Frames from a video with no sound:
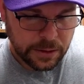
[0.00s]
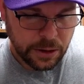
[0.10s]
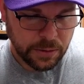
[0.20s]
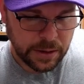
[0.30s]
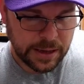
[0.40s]

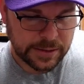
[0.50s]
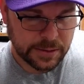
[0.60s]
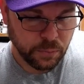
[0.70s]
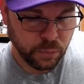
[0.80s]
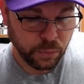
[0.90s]
You can get
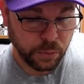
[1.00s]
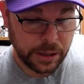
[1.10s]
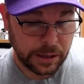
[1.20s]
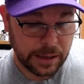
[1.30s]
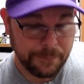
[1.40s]
some
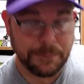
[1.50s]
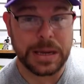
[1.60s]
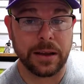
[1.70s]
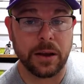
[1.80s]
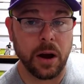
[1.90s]
really
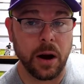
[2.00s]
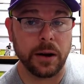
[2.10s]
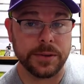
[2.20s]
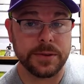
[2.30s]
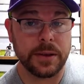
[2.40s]
big
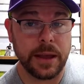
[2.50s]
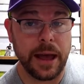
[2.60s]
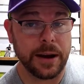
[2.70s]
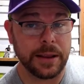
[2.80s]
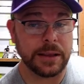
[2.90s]
cards out